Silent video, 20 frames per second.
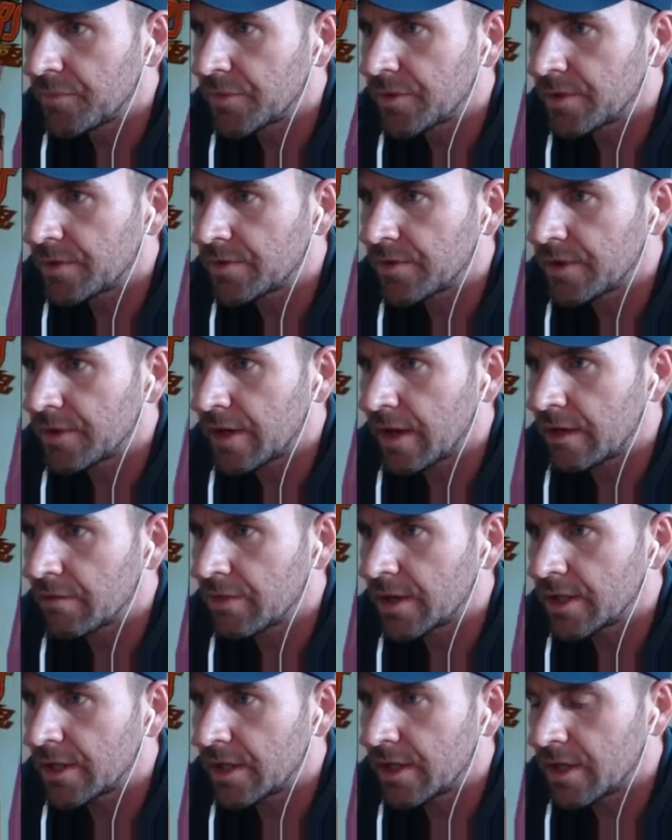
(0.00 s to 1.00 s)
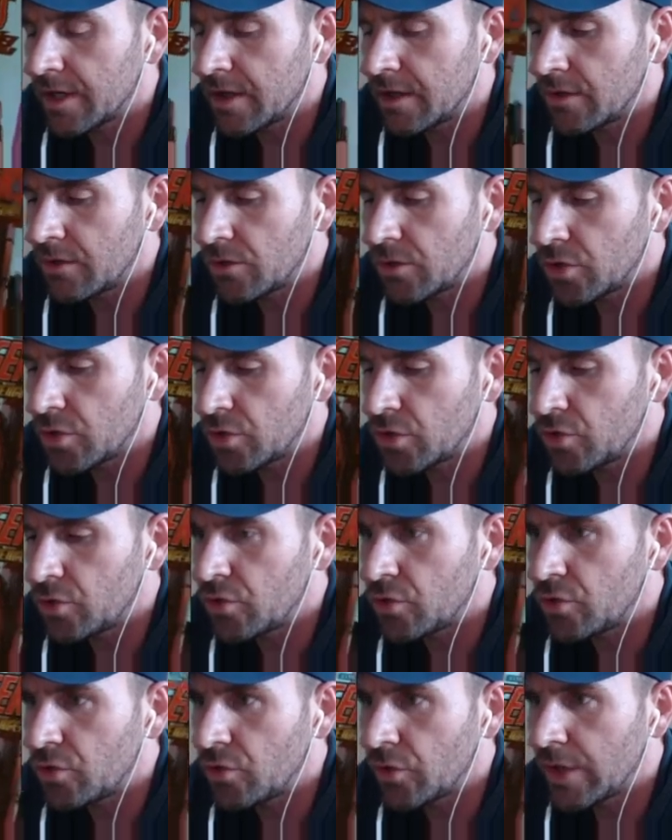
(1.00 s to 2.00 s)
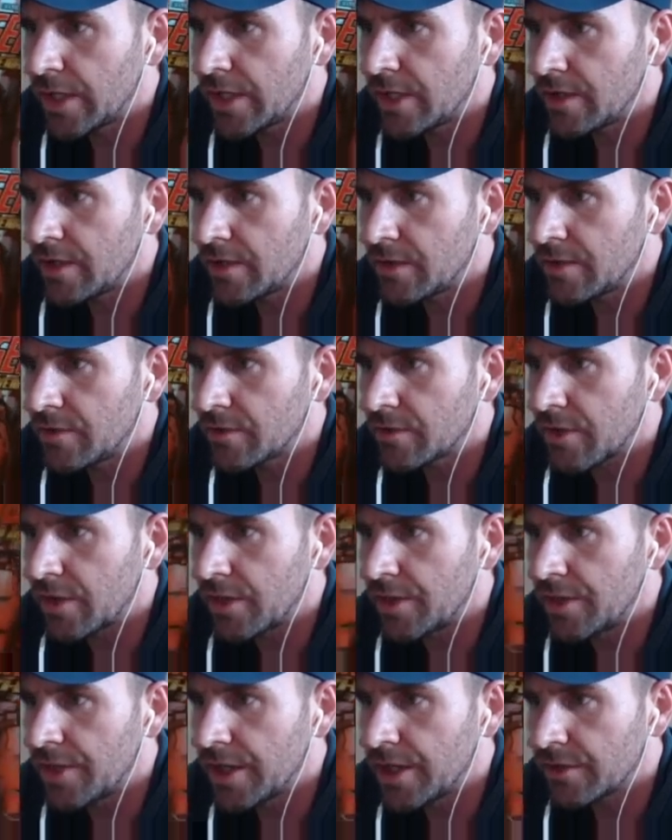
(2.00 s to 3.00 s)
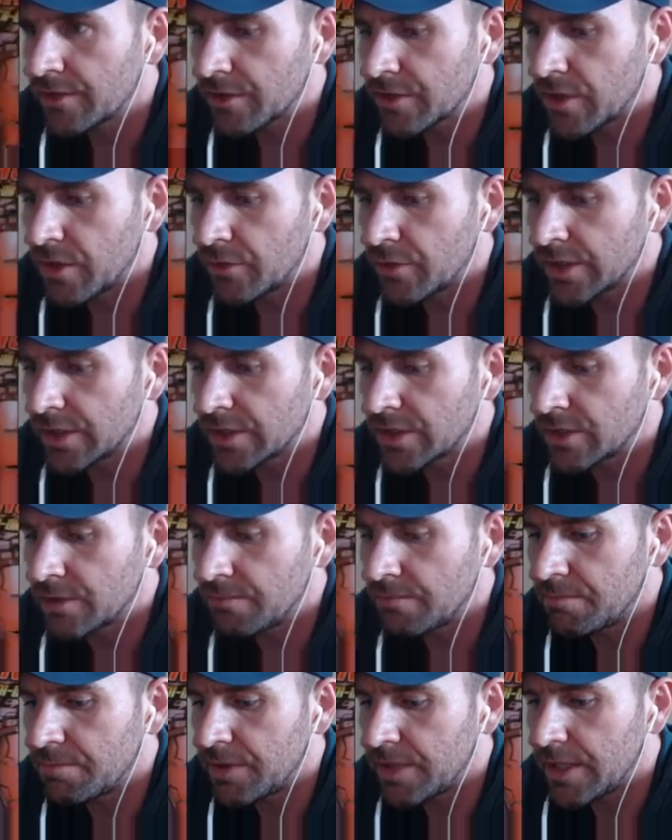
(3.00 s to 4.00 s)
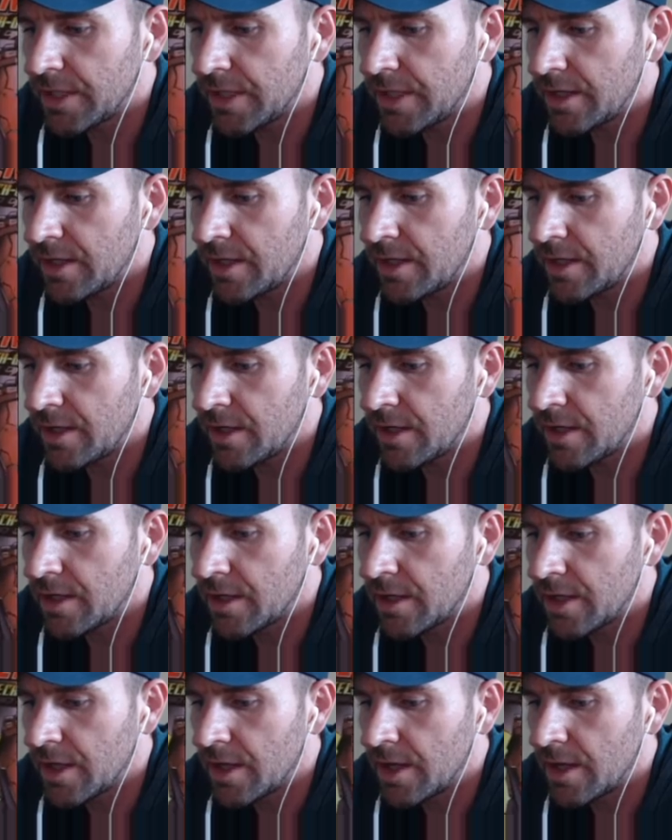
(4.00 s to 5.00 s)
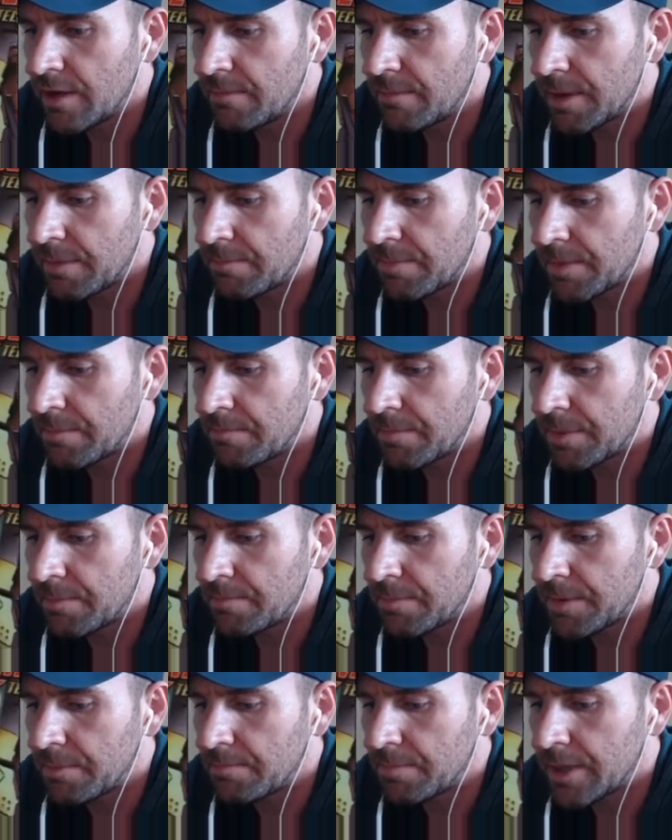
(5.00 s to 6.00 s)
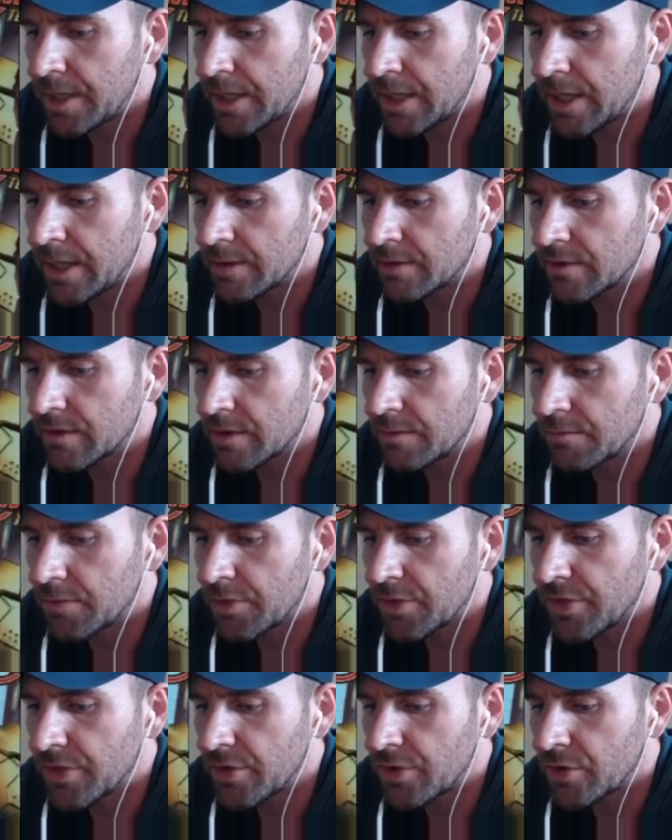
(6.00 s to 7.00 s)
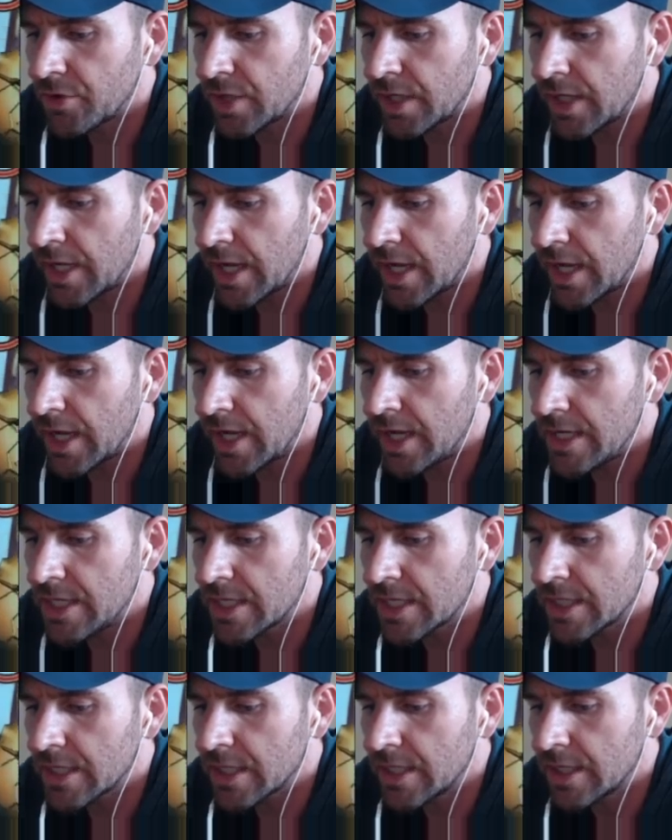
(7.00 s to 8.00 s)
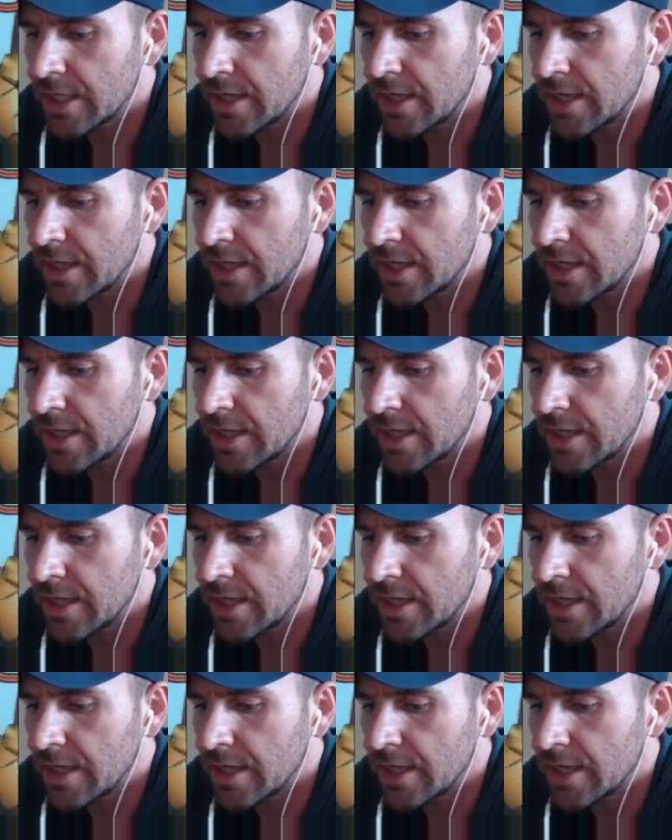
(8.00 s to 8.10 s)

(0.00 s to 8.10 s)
You see that right there? Who is this going to be? It's number 38.